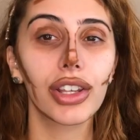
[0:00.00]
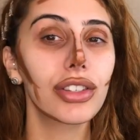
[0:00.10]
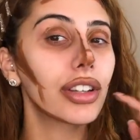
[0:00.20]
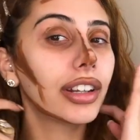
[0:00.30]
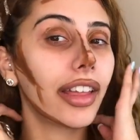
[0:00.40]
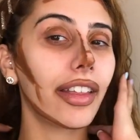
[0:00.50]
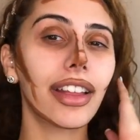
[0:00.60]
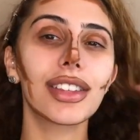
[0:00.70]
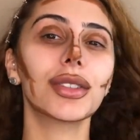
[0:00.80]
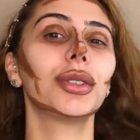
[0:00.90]
So now that
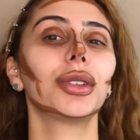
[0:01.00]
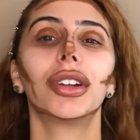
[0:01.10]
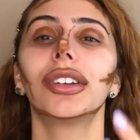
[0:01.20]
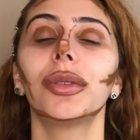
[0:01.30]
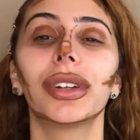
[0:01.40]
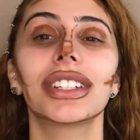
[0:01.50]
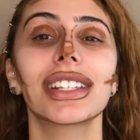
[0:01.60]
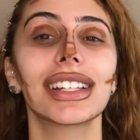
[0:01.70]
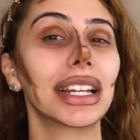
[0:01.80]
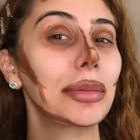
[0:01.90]
that's all on, we're
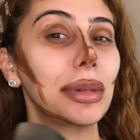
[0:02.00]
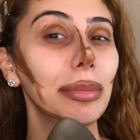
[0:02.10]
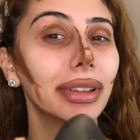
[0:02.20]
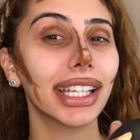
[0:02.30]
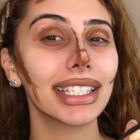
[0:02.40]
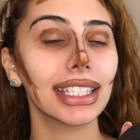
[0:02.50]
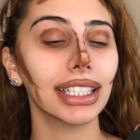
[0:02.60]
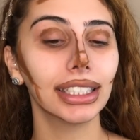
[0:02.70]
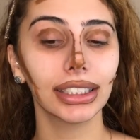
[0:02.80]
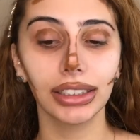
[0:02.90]
just gonna be
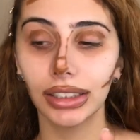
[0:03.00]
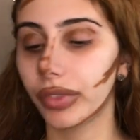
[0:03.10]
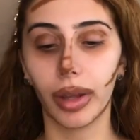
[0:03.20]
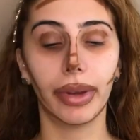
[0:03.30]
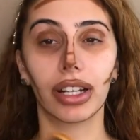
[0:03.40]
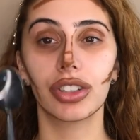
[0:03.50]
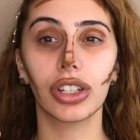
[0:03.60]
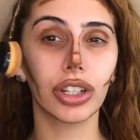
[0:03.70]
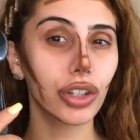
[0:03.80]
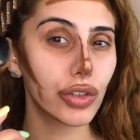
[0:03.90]
blending. I'm actually
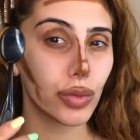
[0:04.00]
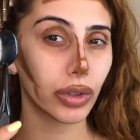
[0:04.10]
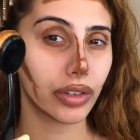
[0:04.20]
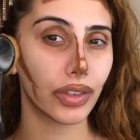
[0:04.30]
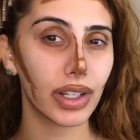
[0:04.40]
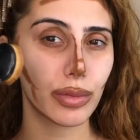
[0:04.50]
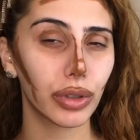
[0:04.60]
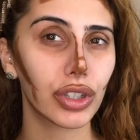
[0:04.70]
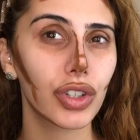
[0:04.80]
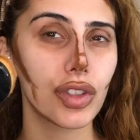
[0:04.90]
gonna use one of these
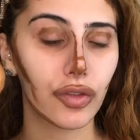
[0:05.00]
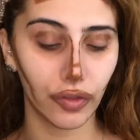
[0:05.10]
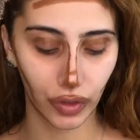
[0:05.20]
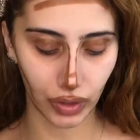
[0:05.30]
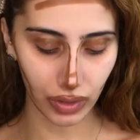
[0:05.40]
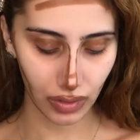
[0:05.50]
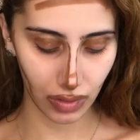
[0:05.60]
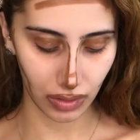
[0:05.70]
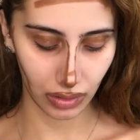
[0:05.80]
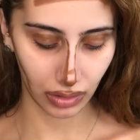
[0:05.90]
brushes
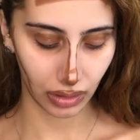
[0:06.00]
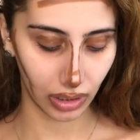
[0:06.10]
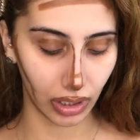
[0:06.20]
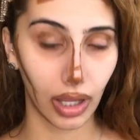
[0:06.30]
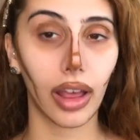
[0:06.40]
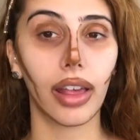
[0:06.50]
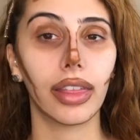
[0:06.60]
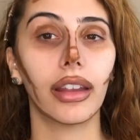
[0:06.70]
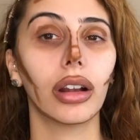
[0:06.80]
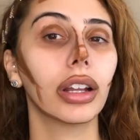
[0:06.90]
first
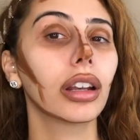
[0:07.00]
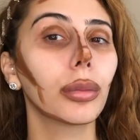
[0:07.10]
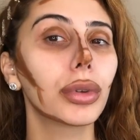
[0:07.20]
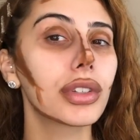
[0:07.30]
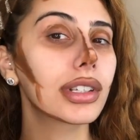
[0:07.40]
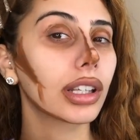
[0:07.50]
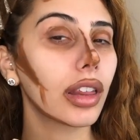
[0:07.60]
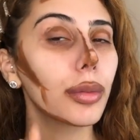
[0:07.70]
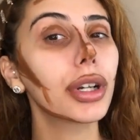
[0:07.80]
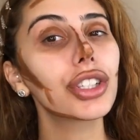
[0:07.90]
and then I'll end up using
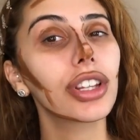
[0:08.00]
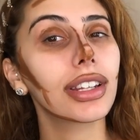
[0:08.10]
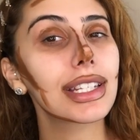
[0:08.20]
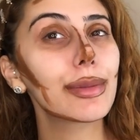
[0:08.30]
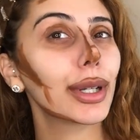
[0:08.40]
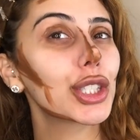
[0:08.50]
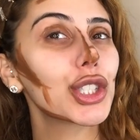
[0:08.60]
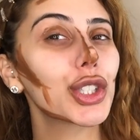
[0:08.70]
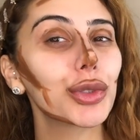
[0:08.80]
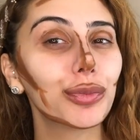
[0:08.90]
another brush and then a
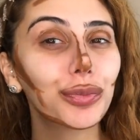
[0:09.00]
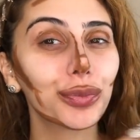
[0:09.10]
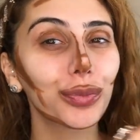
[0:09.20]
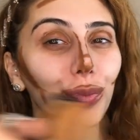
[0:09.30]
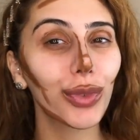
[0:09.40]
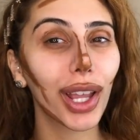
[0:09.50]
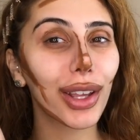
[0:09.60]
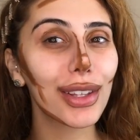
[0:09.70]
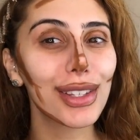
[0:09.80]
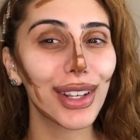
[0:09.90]
sponge.
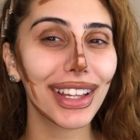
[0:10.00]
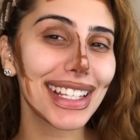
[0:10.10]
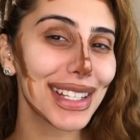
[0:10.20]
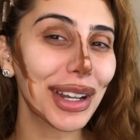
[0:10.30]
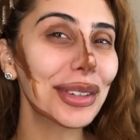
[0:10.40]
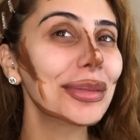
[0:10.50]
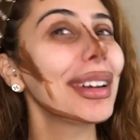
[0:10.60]
So let's go.